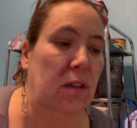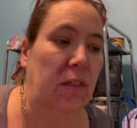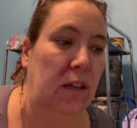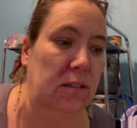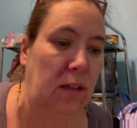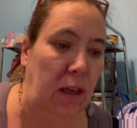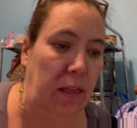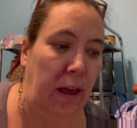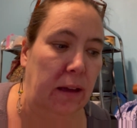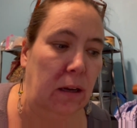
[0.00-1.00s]
and things
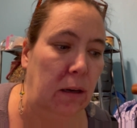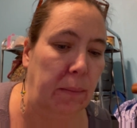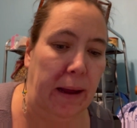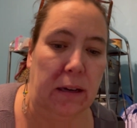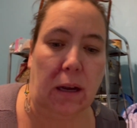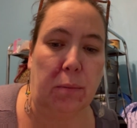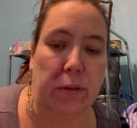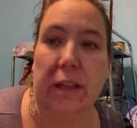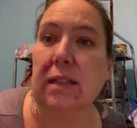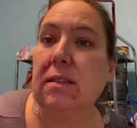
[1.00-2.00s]
like that. Add a
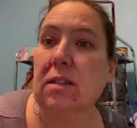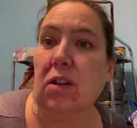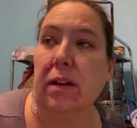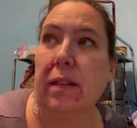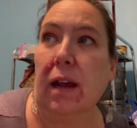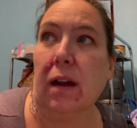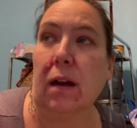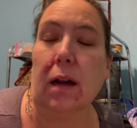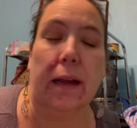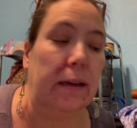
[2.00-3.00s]
couple things here and
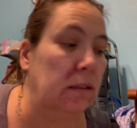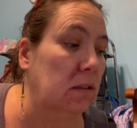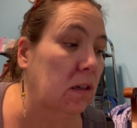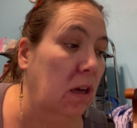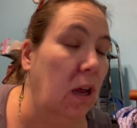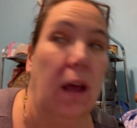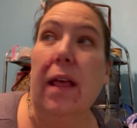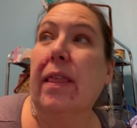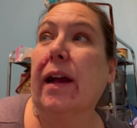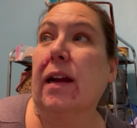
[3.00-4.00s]
there and
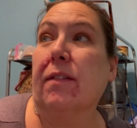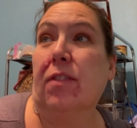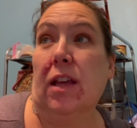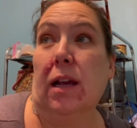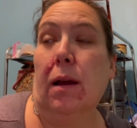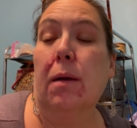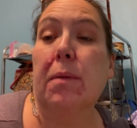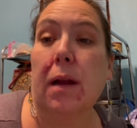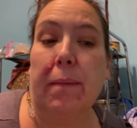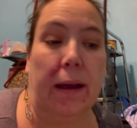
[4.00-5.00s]
that kind of thing.
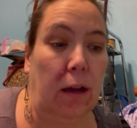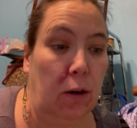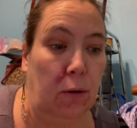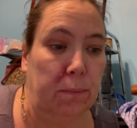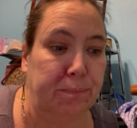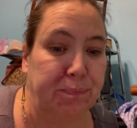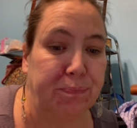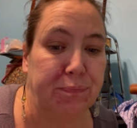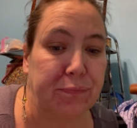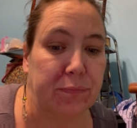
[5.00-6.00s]
But I'm back home
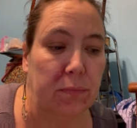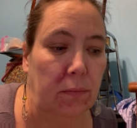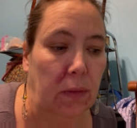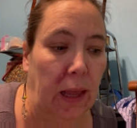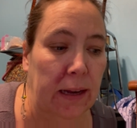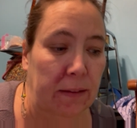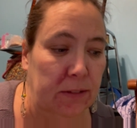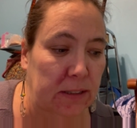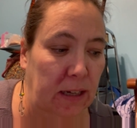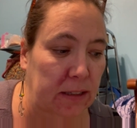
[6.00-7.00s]
and I've
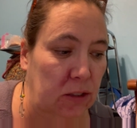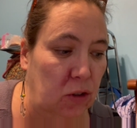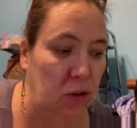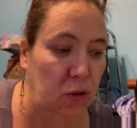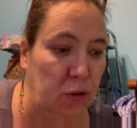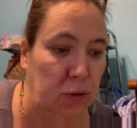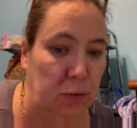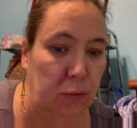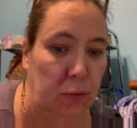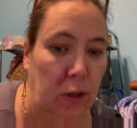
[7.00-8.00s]
decided
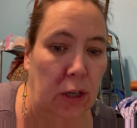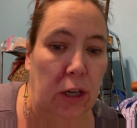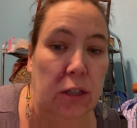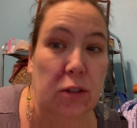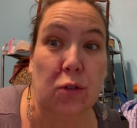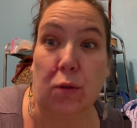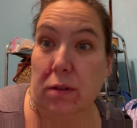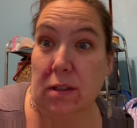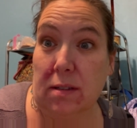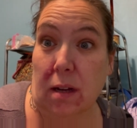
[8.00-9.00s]
to
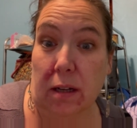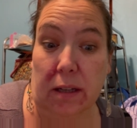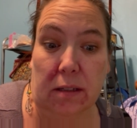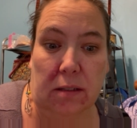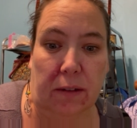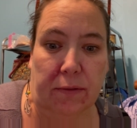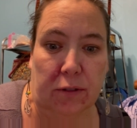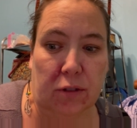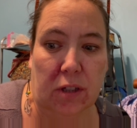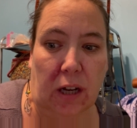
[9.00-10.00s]
sort the stocking
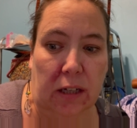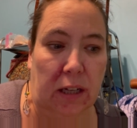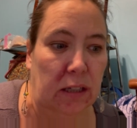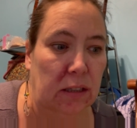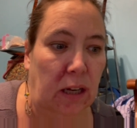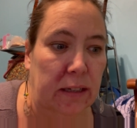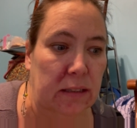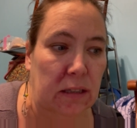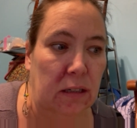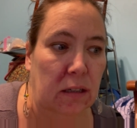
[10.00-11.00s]
stuffers to kind of get an
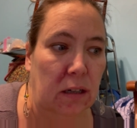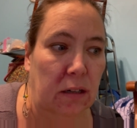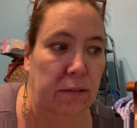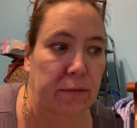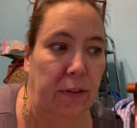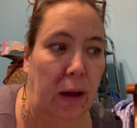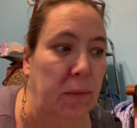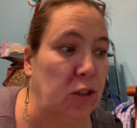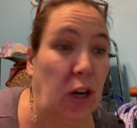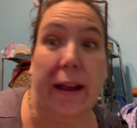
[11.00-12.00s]
idea of how
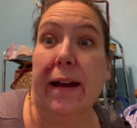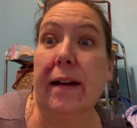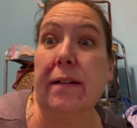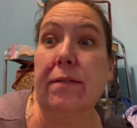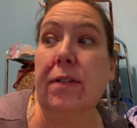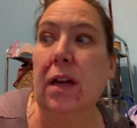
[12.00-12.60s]
much I have,